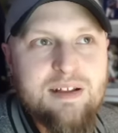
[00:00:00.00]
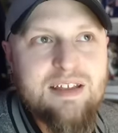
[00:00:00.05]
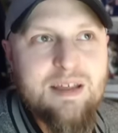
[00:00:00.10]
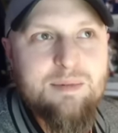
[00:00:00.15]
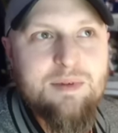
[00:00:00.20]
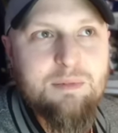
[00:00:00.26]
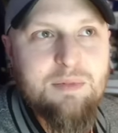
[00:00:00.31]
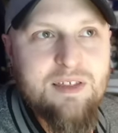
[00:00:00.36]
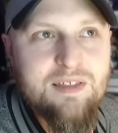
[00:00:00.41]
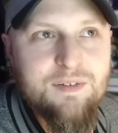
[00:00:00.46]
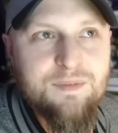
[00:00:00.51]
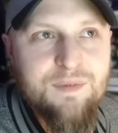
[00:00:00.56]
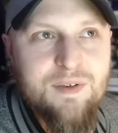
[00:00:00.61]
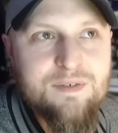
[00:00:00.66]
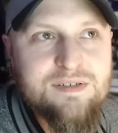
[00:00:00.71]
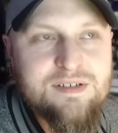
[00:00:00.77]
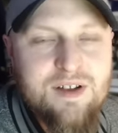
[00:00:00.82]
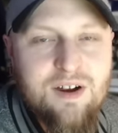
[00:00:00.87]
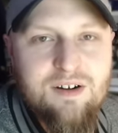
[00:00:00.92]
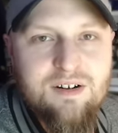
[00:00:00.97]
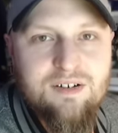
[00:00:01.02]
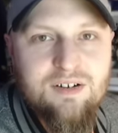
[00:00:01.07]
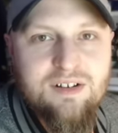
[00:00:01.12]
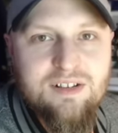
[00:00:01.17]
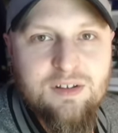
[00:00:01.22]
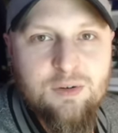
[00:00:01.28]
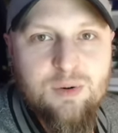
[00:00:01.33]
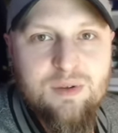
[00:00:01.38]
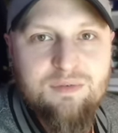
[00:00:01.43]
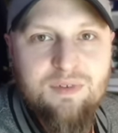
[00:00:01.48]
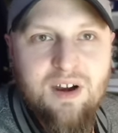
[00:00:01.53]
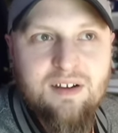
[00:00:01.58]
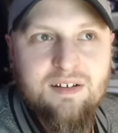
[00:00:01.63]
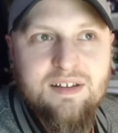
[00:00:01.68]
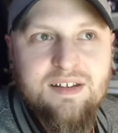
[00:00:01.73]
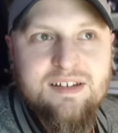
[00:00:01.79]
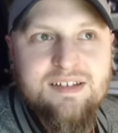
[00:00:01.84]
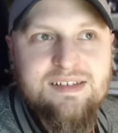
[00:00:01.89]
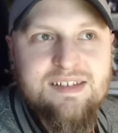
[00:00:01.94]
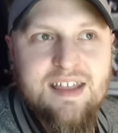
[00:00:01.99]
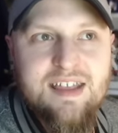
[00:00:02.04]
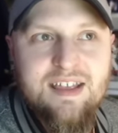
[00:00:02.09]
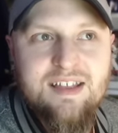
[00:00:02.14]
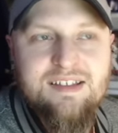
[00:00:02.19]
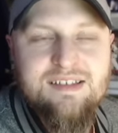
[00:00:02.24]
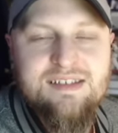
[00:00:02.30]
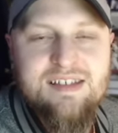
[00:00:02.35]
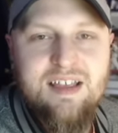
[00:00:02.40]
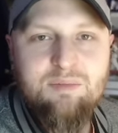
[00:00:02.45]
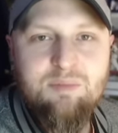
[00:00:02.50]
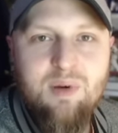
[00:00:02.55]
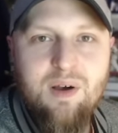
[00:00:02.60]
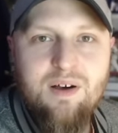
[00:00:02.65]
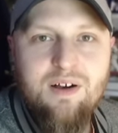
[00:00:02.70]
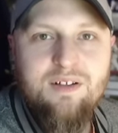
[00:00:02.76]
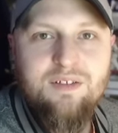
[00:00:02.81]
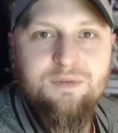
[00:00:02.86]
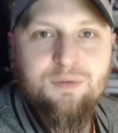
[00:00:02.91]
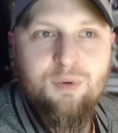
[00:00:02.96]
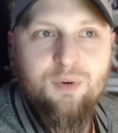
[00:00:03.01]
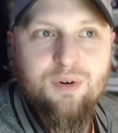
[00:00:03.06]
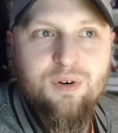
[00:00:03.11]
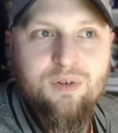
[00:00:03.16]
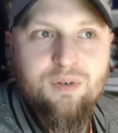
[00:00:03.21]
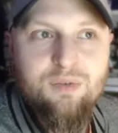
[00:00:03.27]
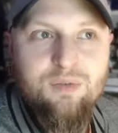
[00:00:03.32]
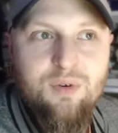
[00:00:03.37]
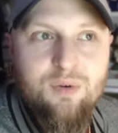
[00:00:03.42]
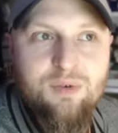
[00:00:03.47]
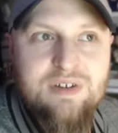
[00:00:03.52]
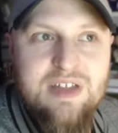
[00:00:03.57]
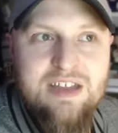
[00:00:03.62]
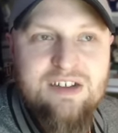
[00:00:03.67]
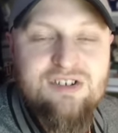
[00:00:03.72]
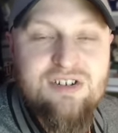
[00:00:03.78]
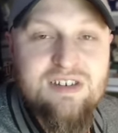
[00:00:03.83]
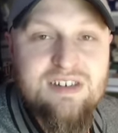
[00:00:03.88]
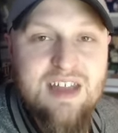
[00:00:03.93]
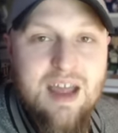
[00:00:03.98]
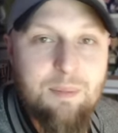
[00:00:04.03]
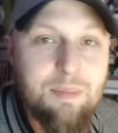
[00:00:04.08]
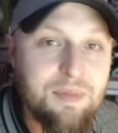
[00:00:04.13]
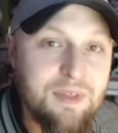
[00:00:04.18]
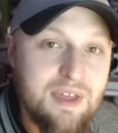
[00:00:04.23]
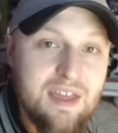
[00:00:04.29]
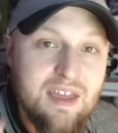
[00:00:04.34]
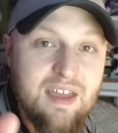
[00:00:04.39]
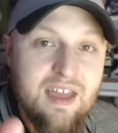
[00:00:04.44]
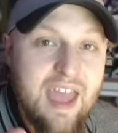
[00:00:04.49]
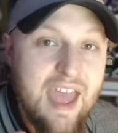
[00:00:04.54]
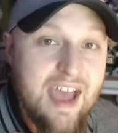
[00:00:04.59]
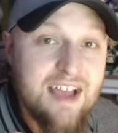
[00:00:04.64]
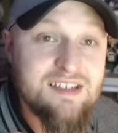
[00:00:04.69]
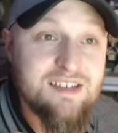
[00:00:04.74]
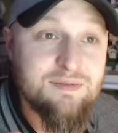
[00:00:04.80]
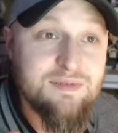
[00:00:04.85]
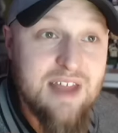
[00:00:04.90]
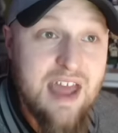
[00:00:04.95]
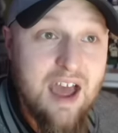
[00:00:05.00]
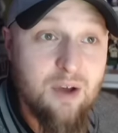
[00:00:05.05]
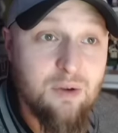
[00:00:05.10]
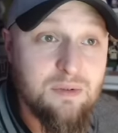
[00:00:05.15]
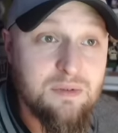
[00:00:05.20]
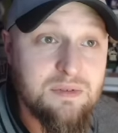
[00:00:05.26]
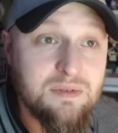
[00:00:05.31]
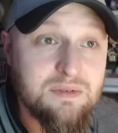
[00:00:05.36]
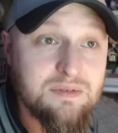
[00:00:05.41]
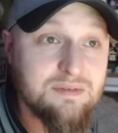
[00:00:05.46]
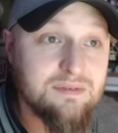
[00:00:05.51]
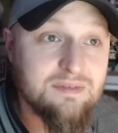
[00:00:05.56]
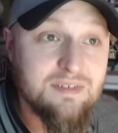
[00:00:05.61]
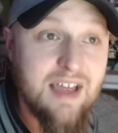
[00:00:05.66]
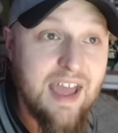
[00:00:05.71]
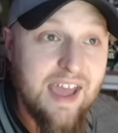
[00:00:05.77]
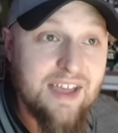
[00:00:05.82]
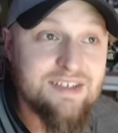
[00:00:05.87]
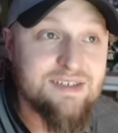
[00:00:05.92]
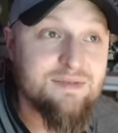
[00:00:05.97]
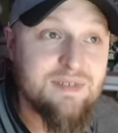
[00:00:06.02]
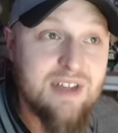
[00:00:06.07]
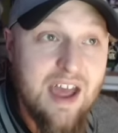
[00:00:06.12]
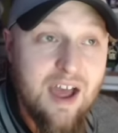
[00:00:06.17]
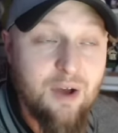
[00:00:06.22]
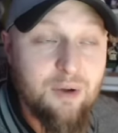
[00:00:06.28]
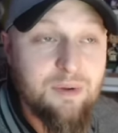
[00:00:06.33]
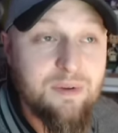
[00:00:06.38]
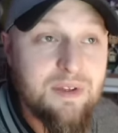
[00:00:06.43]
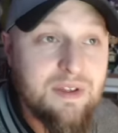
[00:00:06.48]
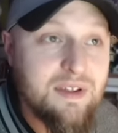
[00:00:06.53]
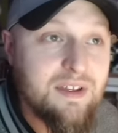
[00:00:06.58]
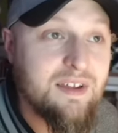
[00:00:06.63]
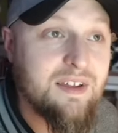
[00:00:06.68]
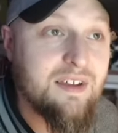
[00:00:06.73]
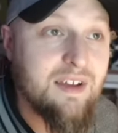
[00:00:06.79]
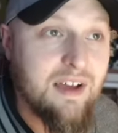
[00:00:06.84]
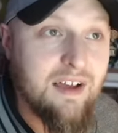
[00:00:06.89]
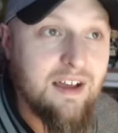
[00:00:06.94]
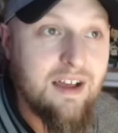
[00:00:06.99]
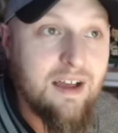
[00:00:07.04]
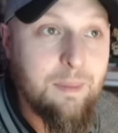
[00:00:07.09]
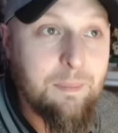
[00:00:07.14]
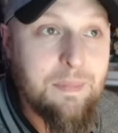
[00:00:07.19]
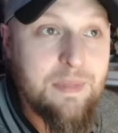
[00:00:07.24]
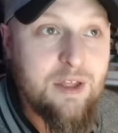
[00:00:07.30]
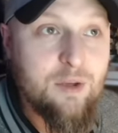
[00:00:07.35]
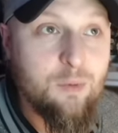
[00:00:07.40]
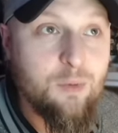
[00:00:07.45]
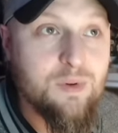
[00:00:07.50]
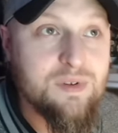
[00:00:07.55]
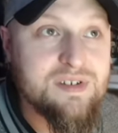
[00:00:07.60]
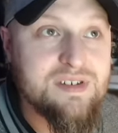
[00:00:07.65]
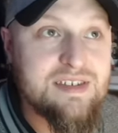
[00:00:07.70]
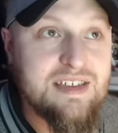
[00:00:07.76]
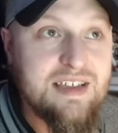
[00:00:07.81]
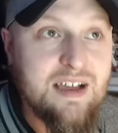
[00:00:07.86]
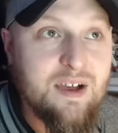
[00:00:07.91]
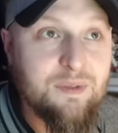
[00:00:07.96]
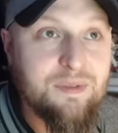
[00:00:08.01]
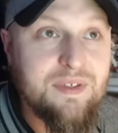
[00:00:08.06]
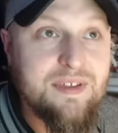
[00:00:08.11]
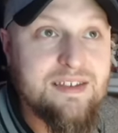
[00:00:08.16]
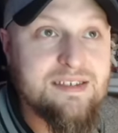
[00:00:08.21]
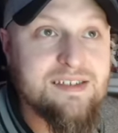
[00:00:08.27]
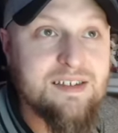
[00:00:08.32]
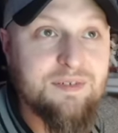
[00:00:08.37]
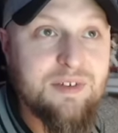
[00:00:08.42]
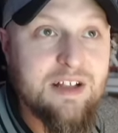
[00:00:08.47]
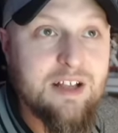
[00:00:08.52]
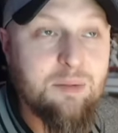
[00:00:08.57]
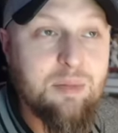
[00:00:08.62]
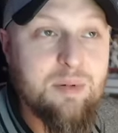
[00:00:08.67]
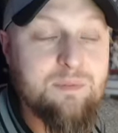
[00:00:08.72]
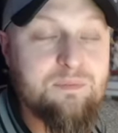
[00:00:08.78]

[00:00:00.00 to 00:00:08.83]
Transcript: him to be the fifth starter and Louie Varland staying in St. Paul for rotation depth as of now. As of now, um, you know, we'll see how things develop.